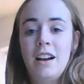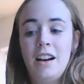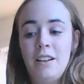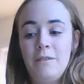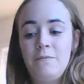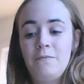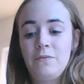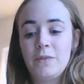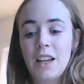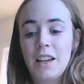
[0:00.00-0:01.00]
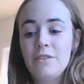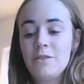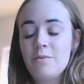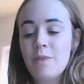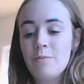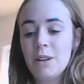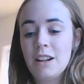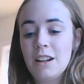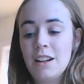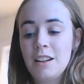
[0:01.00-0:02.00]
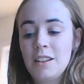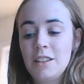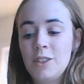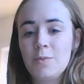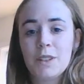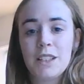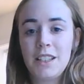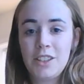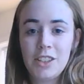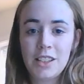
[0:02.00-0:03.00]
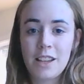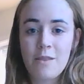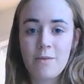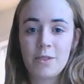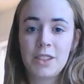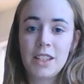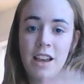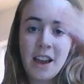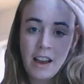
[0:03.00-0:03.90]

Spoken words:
I even remember superstitiously almost,